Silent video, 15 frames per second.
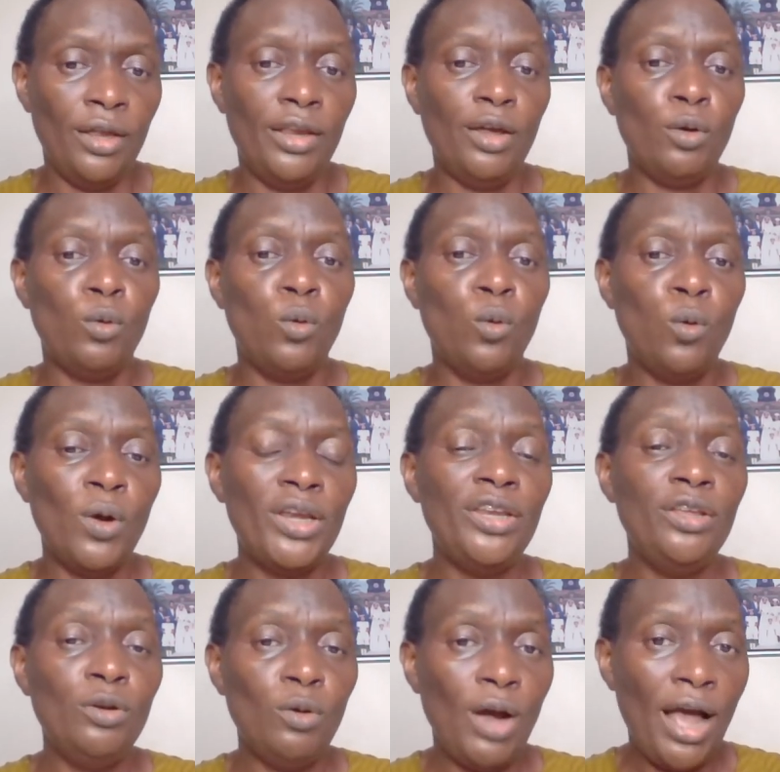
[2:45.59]
Now, when
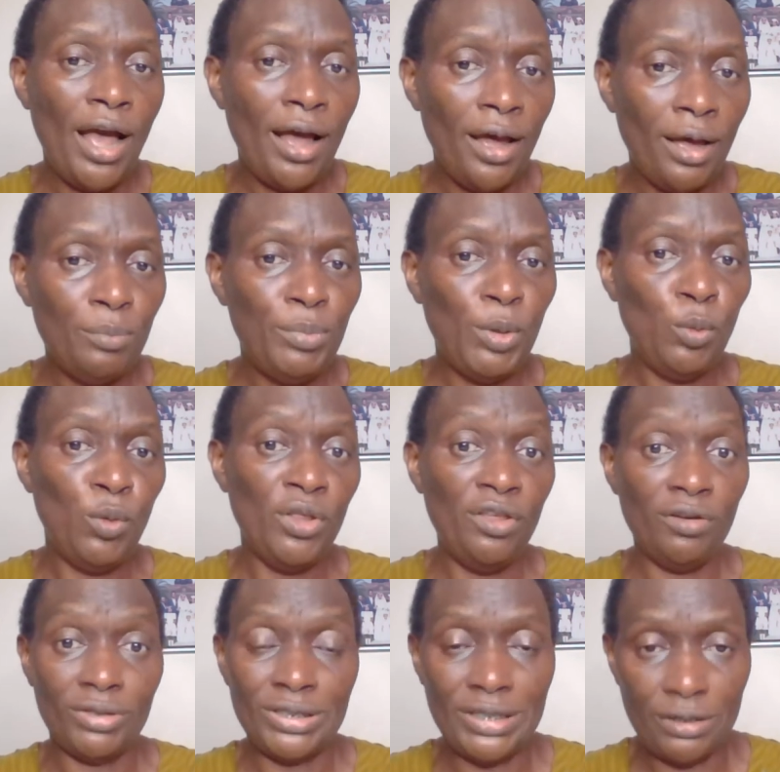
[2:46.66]
you are happy with
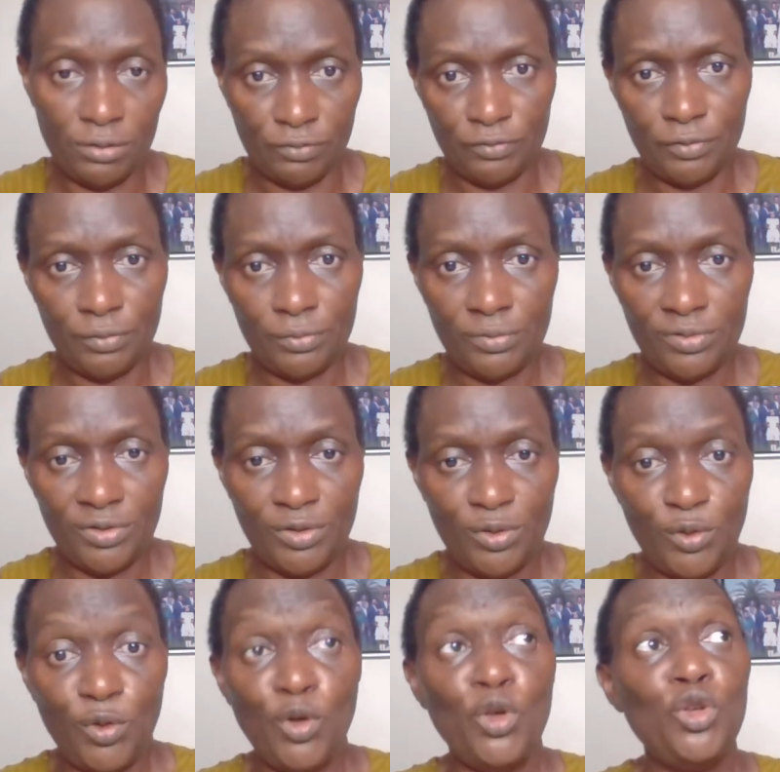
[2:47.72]
yourself,
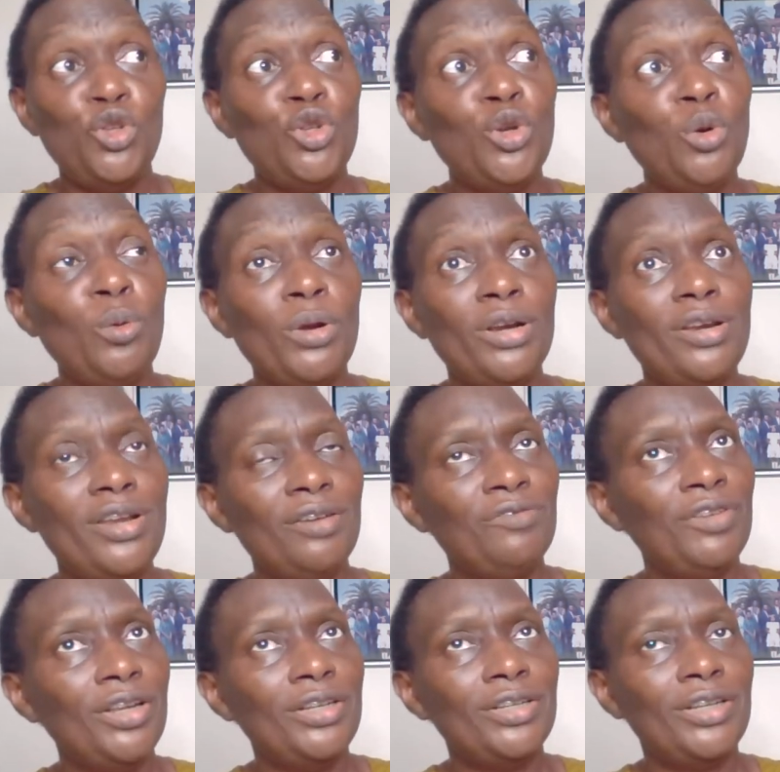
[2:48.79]
you will
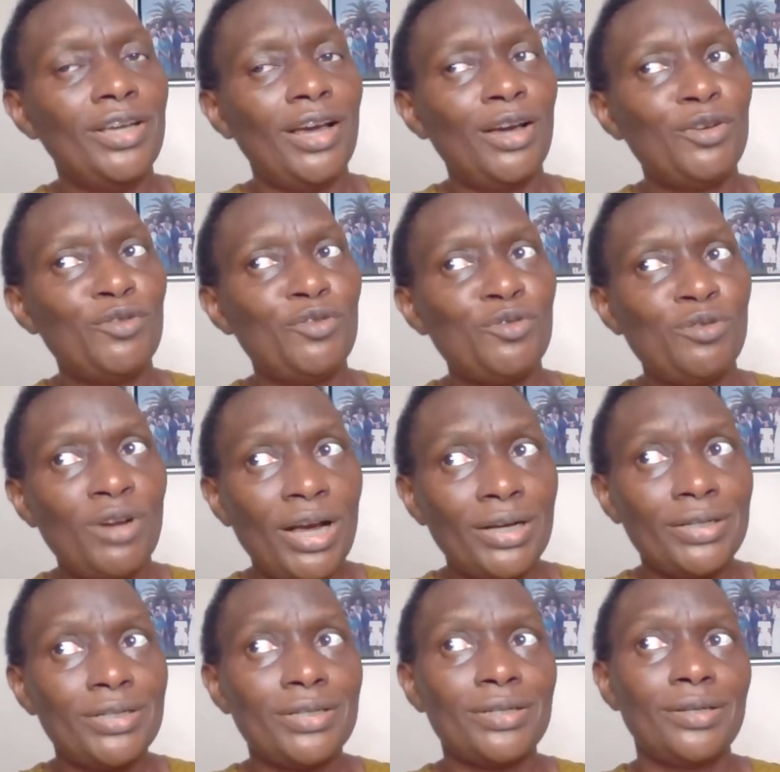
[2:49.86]
definitely
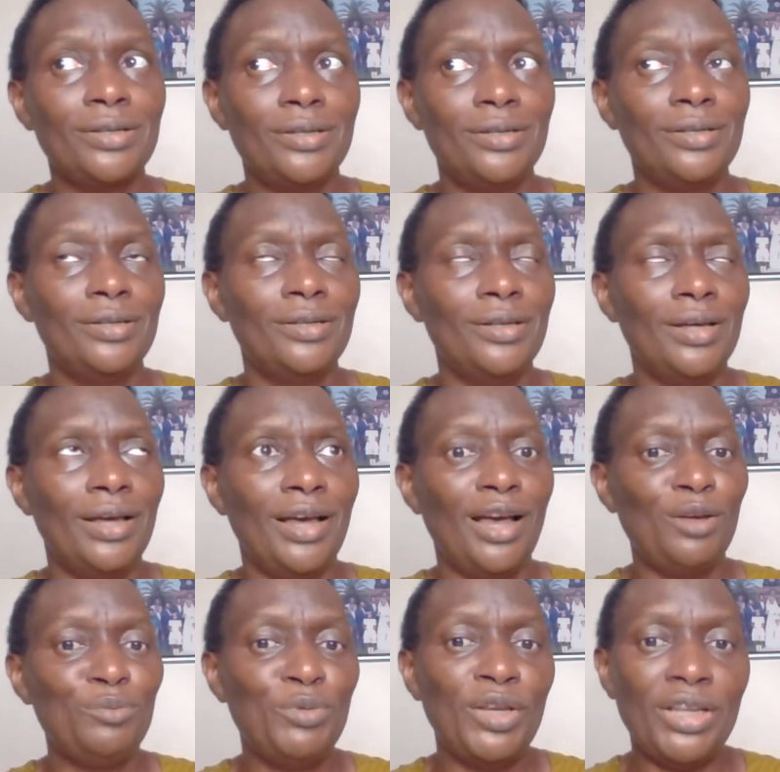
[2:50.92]
attract
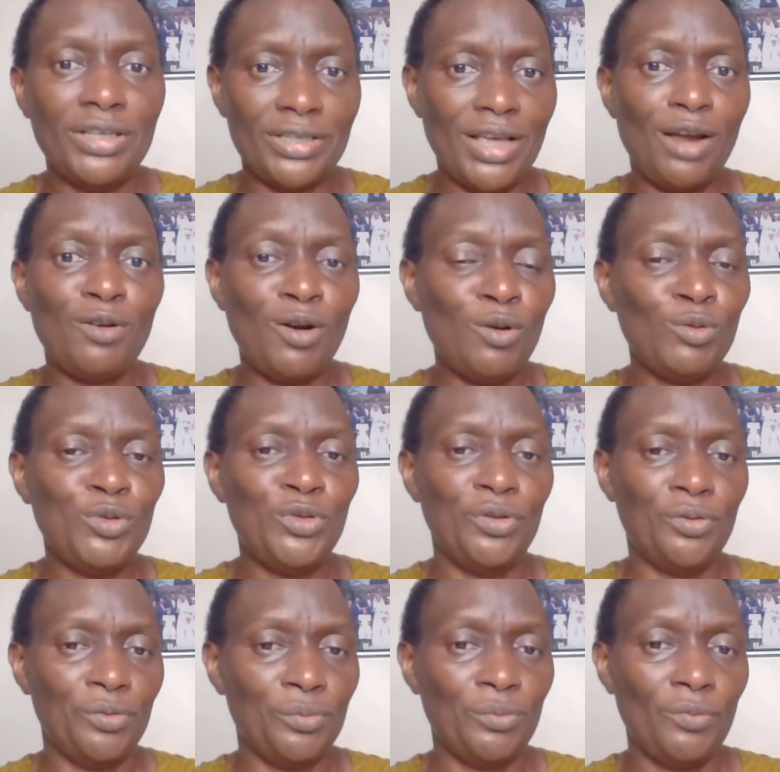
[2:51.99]
happiness around you.